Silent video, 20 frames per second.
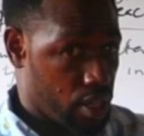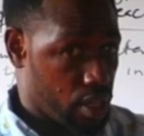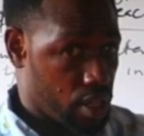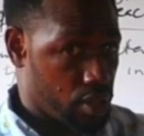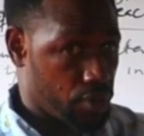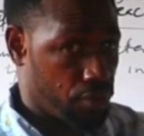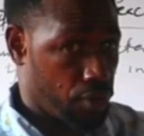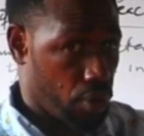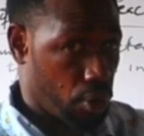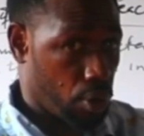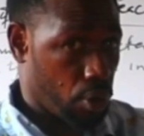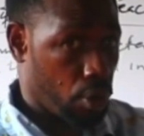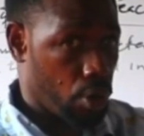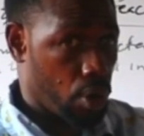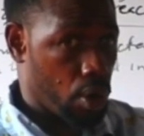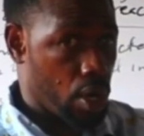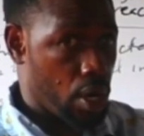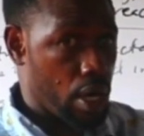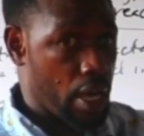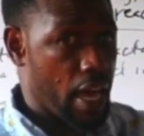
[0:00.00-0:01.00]
is for
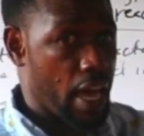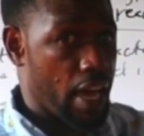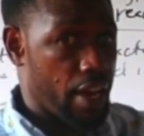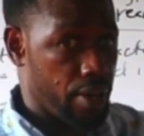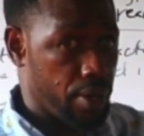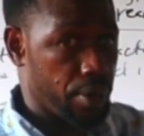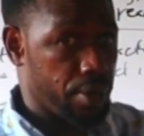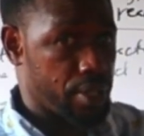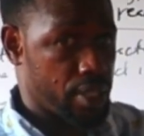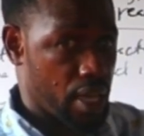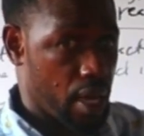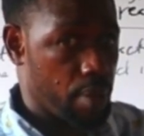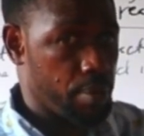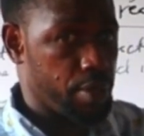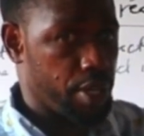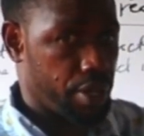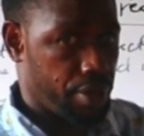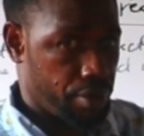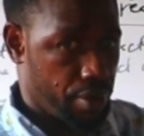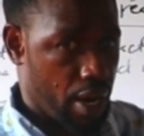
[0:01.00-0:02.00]

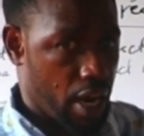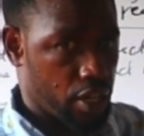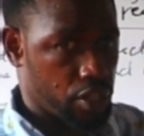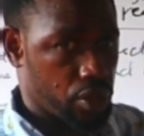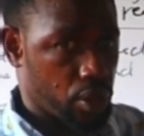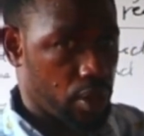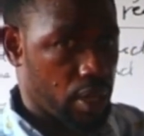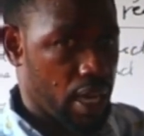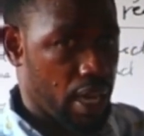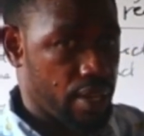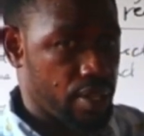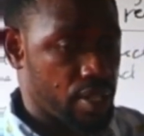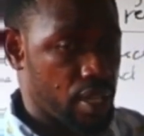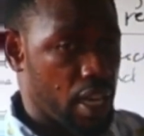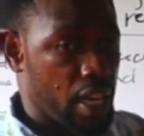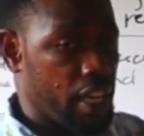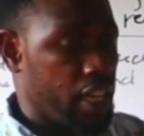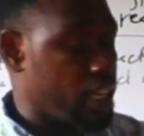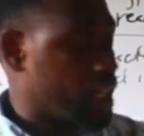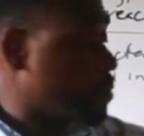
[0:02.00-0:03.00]
endothermic reaction. That is,
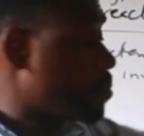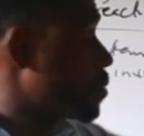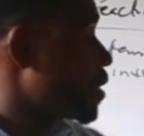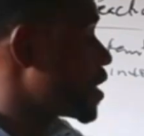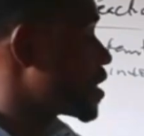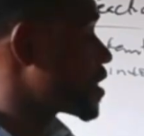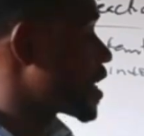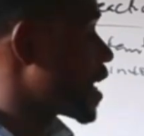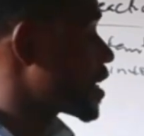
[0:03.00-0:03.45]
it means